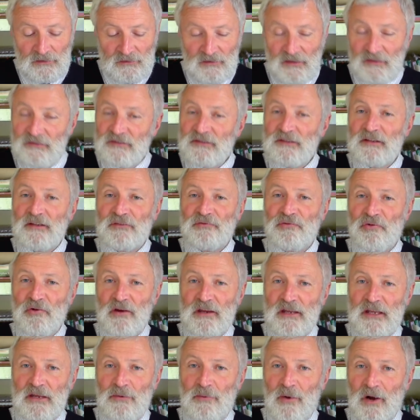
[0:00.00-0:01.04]
This is a
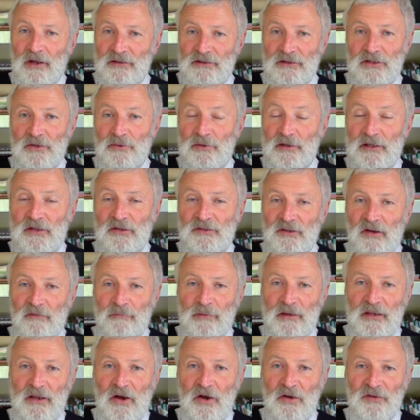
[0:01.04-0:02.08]
tricky one, Louis, because I've
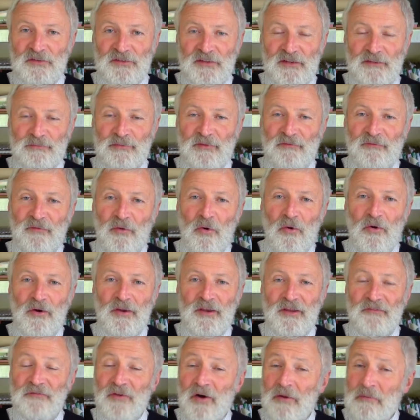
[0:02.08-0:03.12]
been asked this before,
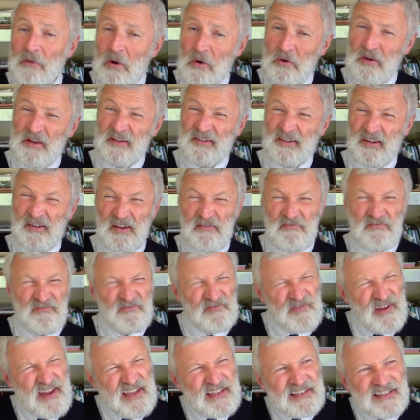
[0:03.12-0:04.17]
and if I'm honest, I don't
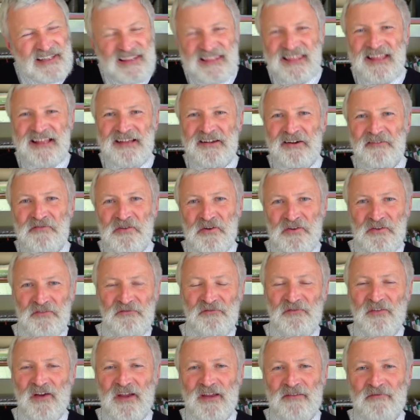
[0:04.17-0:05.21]
really think I've got a
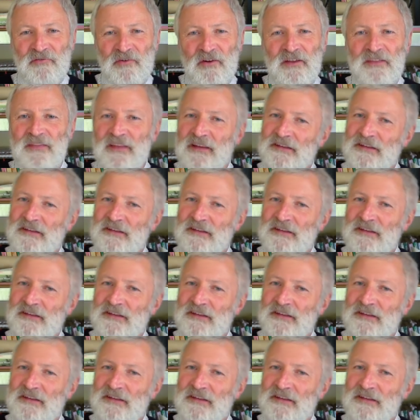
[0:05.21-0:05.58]
favourite.